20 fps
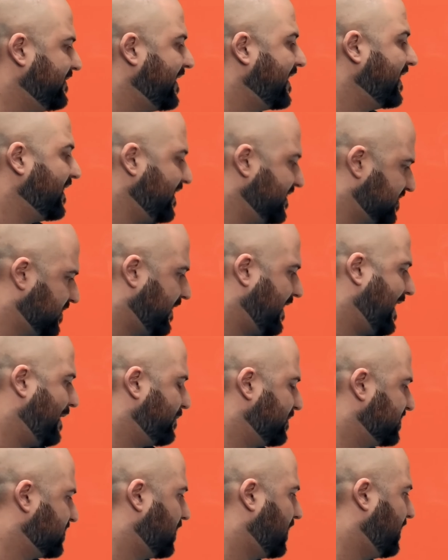that it is going to
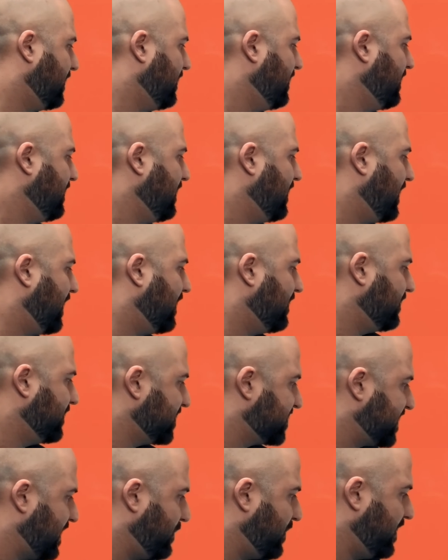happen sorry and
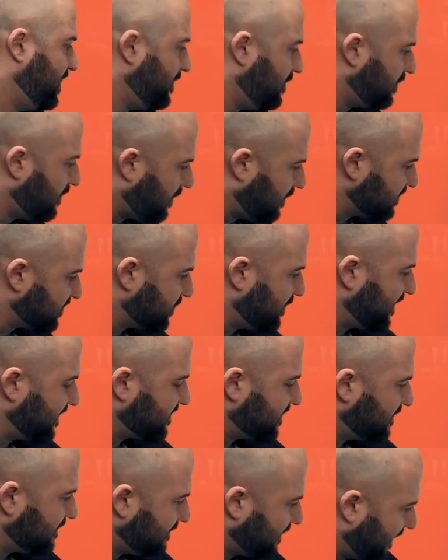this statement here also
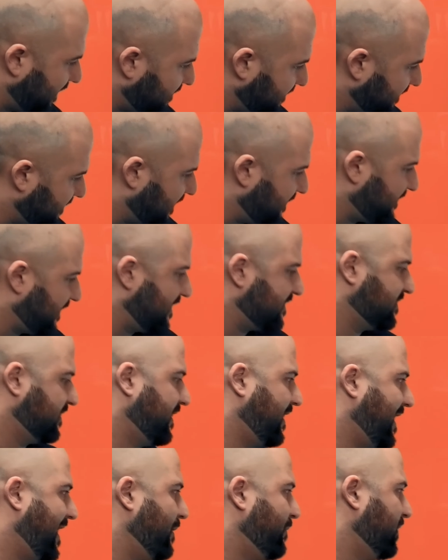makes it likely that that's
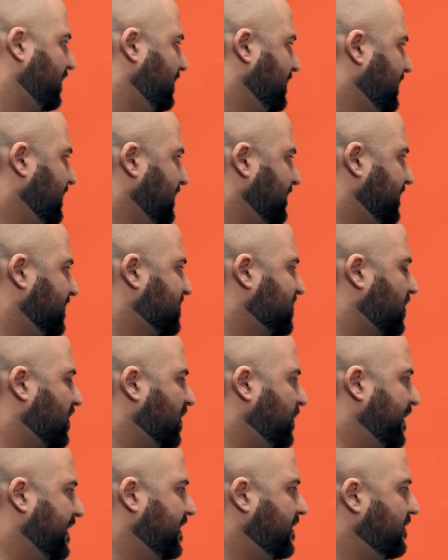going to happen this
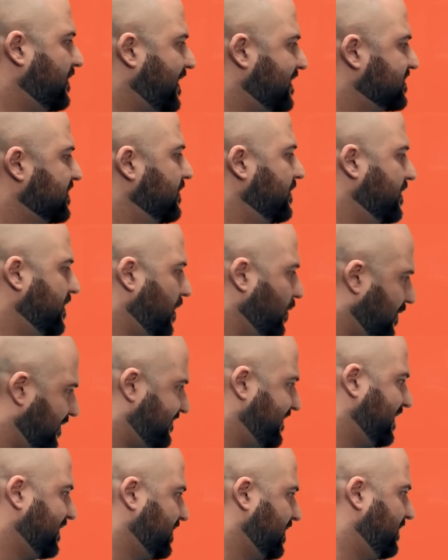argument here has no
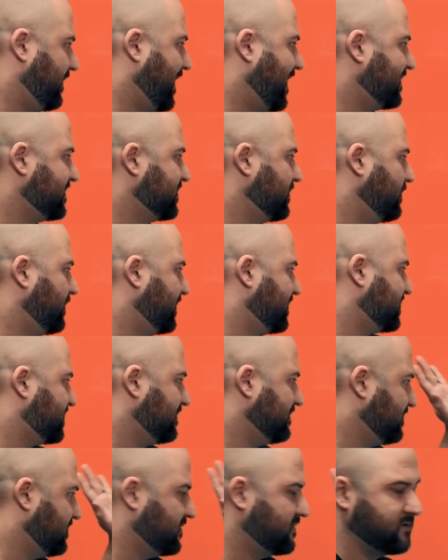effect on that so it's
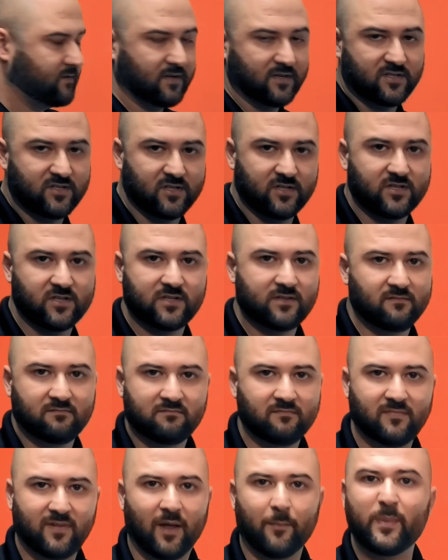it's just
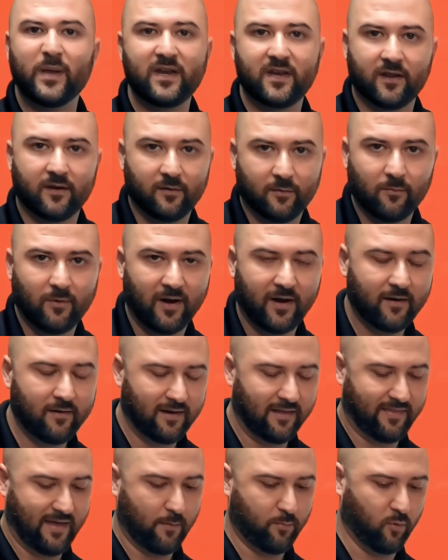opinion, right?
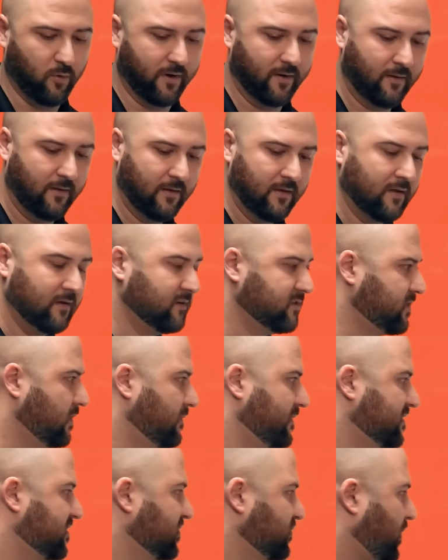At that point.
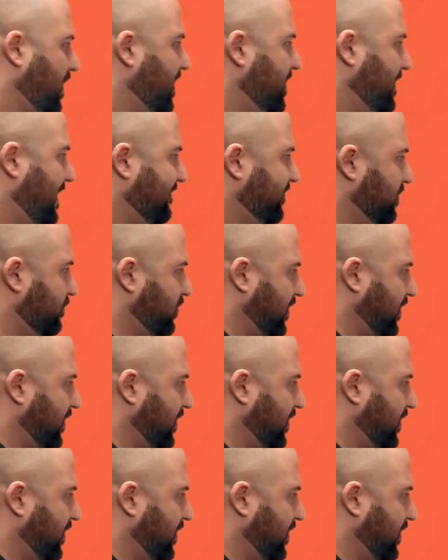So this is why you have to